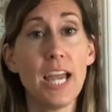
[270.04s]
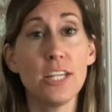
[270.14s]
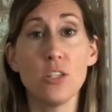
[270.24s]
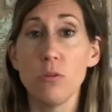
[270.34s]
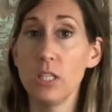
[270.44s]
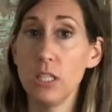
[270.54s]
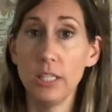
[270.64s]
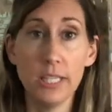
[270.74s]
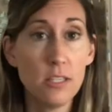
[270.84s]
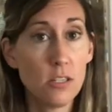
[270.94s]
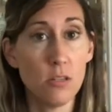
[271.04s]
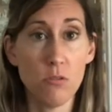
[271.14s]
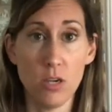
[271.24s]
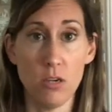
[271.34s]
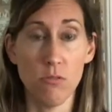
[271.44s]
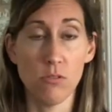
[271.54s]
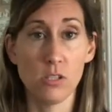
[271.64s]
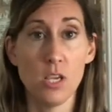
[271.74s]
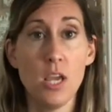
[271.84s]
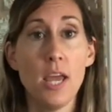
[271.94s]
I do at least 2
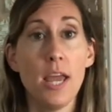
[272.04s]
coats.